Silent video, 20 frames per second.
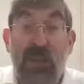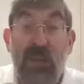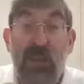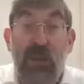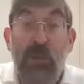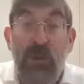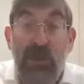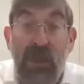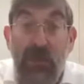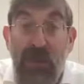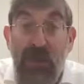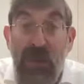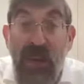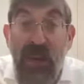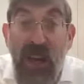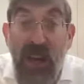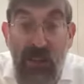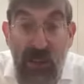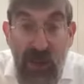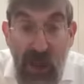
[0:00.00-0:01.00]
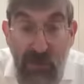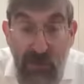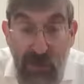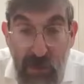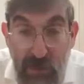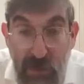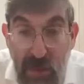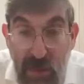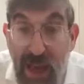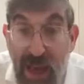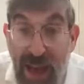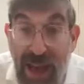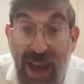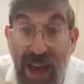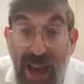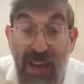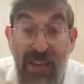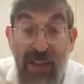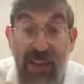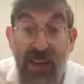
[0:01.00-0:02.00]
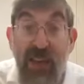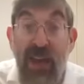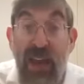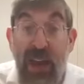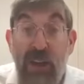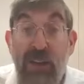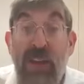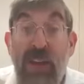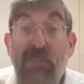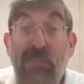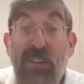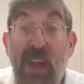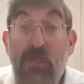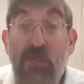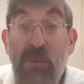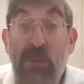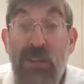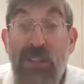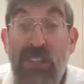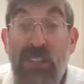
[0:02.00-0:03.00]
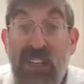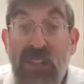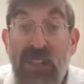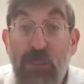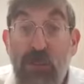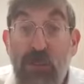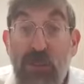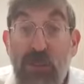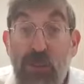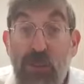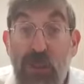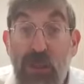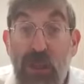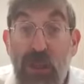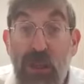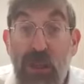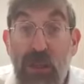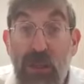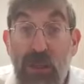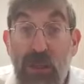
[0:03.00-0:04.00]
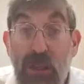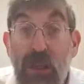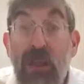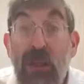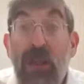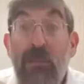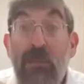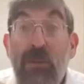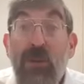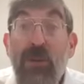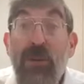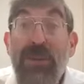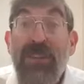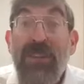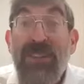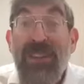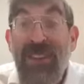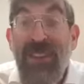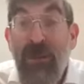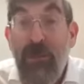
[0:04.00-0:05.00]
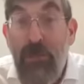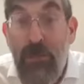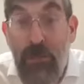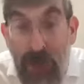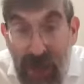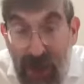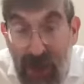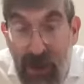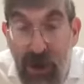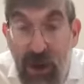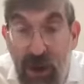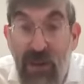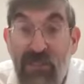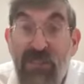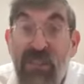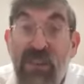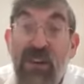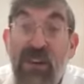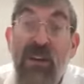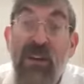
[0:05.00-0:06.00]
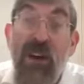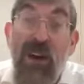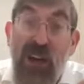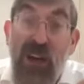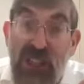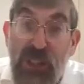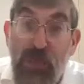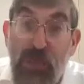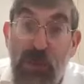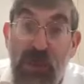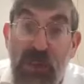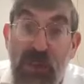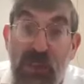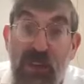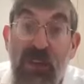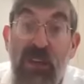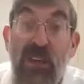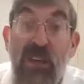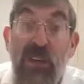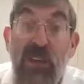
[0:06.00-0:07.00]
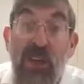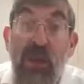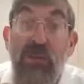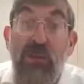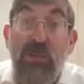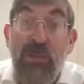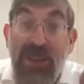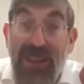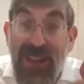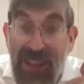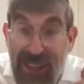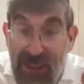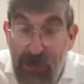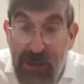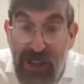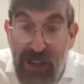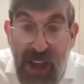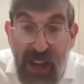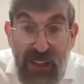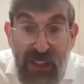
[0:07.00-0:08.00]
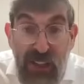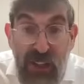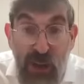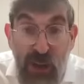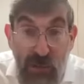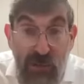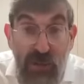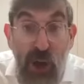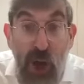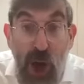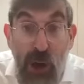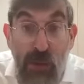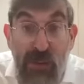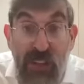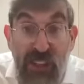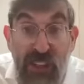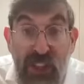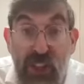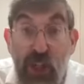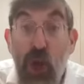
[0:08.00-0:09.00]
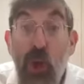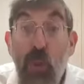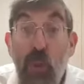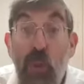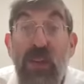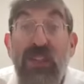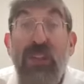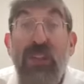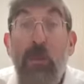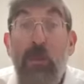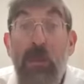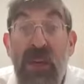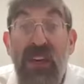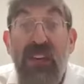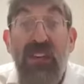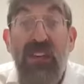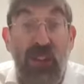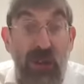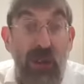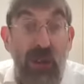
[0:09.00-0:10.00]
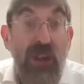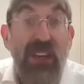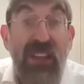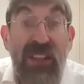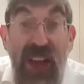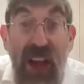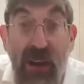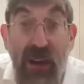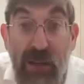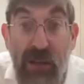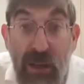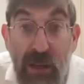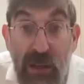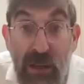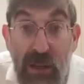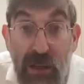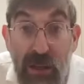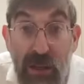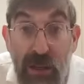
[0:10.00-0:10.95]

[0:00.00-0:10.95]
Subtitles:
And you put them together, you have how do you have an ay merasa that's a besula? Because the bia of the husband that was mekadesha of the oris was a bia shalai kedarka.